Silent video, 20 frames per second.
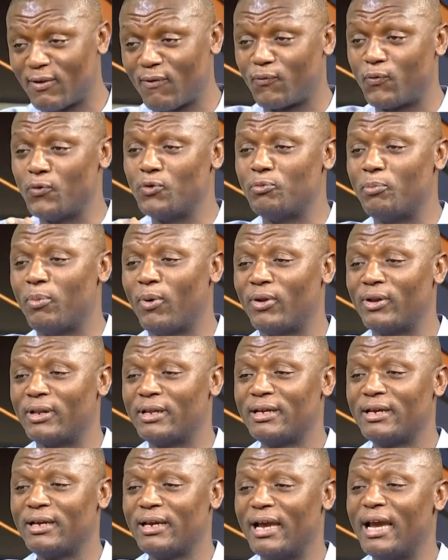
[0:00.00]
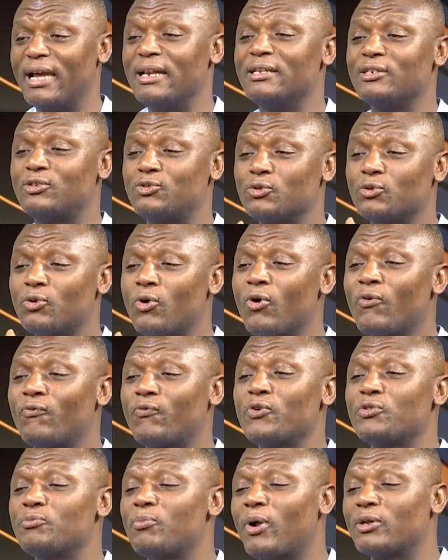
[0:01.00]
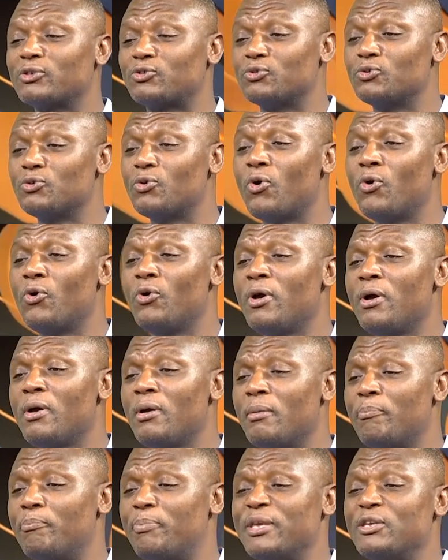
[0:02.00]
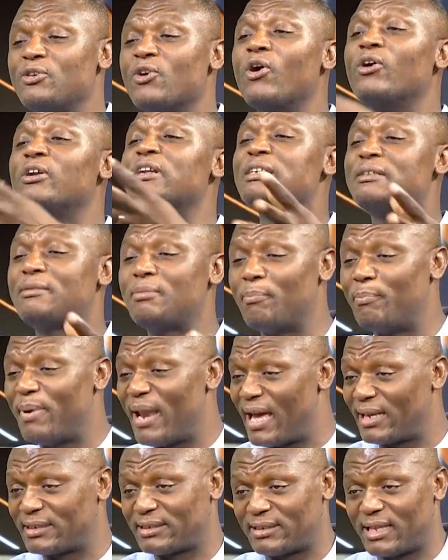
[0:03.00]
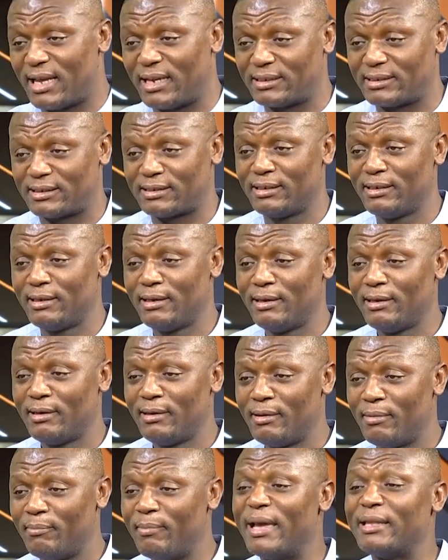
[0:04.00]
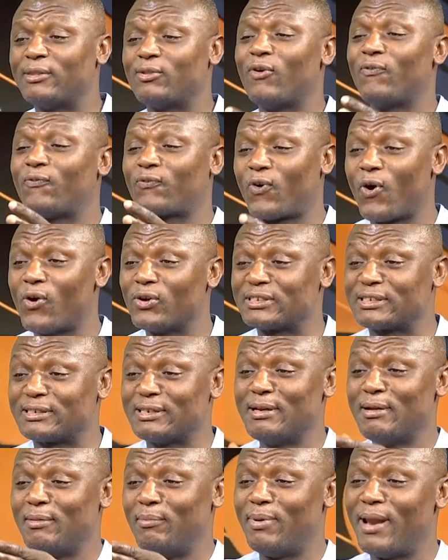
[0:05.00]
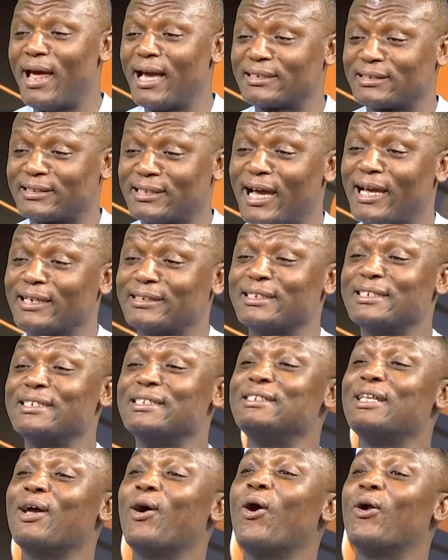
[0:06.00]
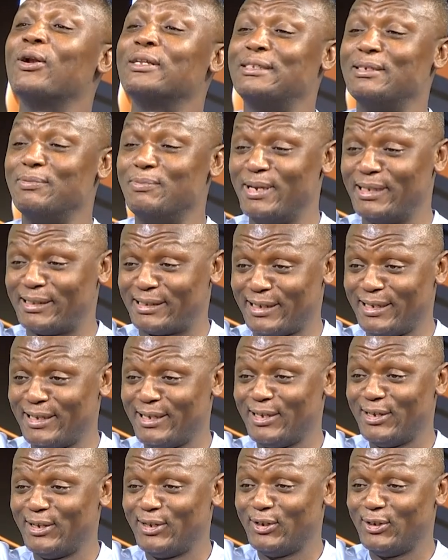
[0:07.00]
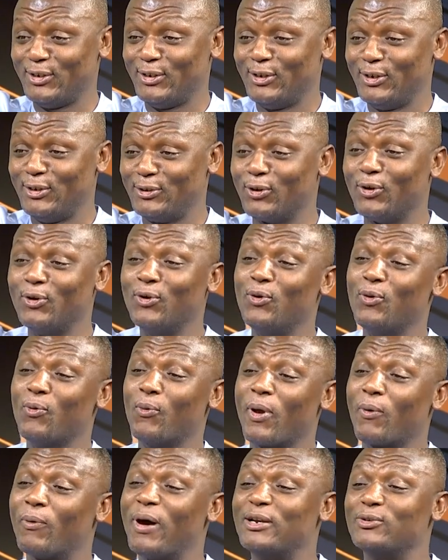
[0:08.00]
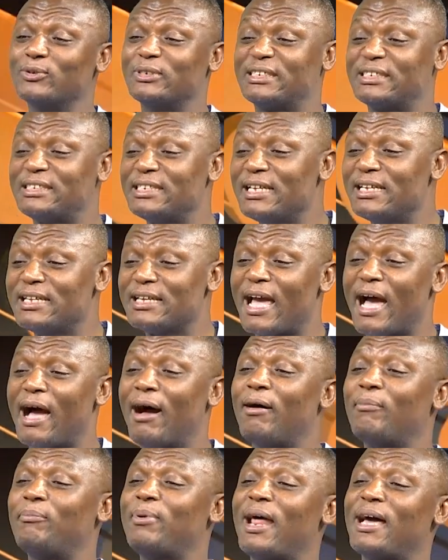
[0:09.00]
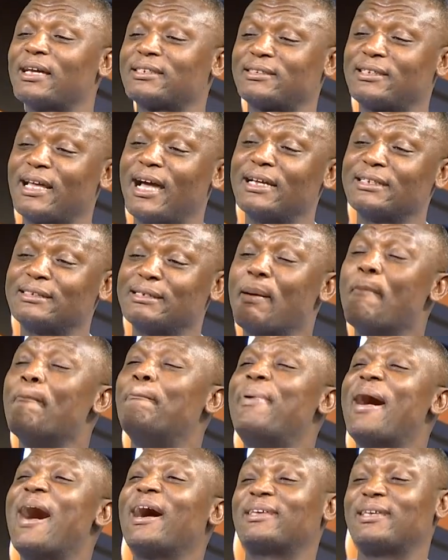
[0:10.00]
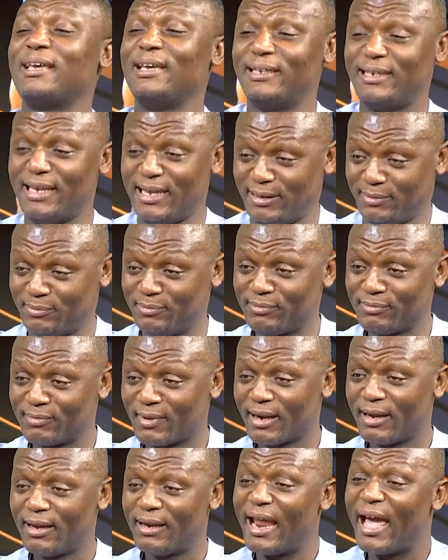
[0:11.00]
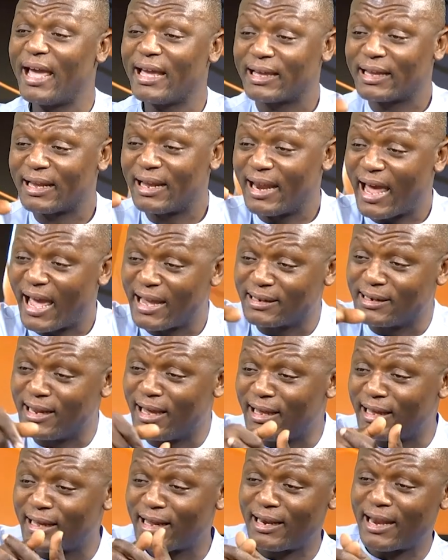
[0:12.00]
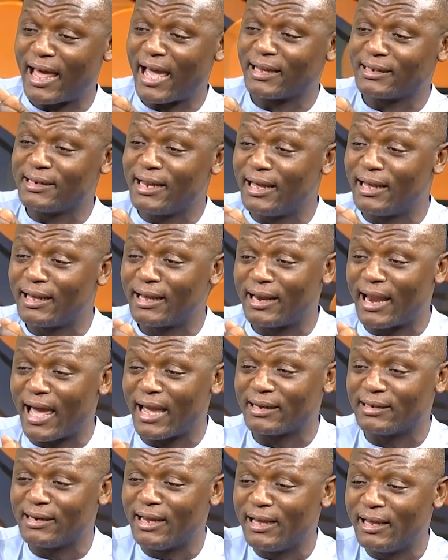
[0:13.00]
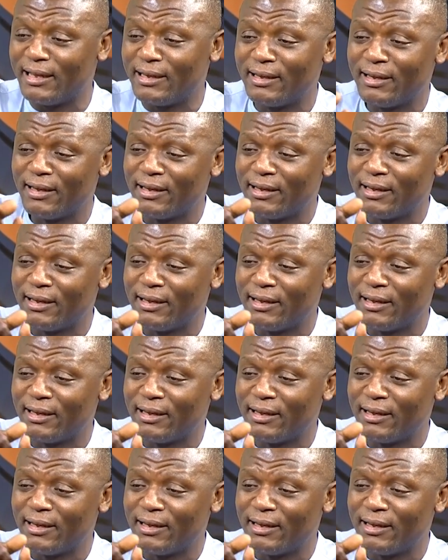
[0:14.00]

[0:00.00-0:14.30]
football, and football should go beyond Black Stars. But of course, Black Stars is the ultimate. So we want to see our Black Stars back again. Like the